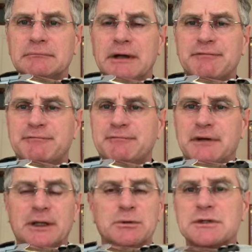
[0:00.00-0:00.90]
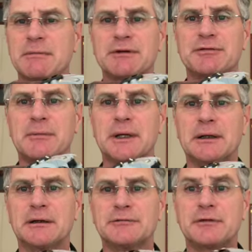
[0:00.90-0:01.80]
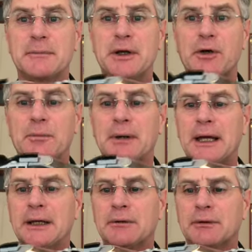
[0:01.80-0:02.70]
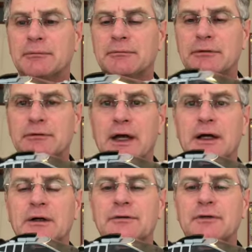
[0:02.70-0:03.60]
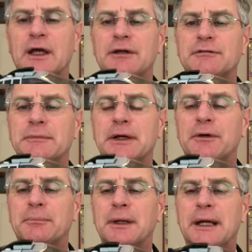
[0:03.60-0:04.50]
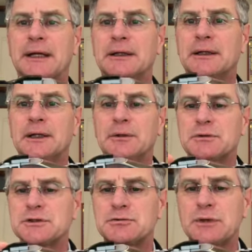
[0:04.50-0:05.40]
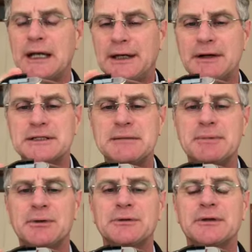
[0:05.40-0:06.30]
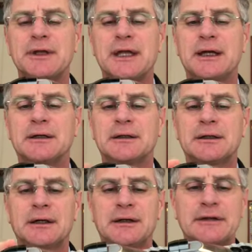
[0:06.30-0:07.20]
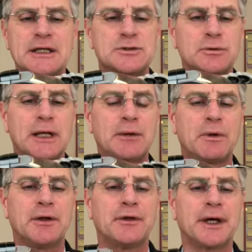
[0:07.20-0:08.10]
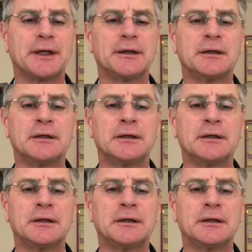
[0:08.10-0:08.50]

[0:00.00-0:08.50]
fin or something from an aeroplane, or a tail from an aeroplane, which is really nicely built in there. That's really well done.